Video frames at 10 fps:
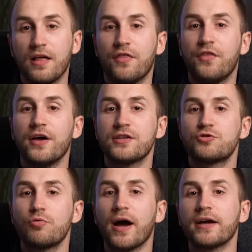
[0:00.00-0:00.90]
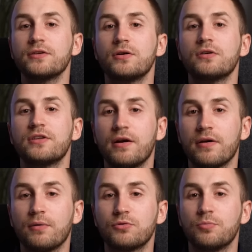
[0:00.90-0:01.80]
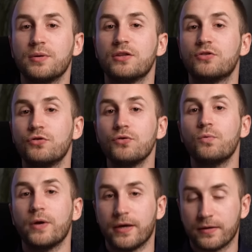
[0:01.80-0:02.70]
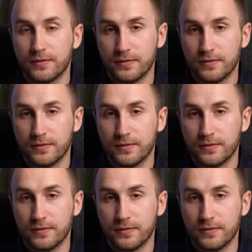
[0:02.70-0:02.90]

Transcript: the tractor turned out to be too weak.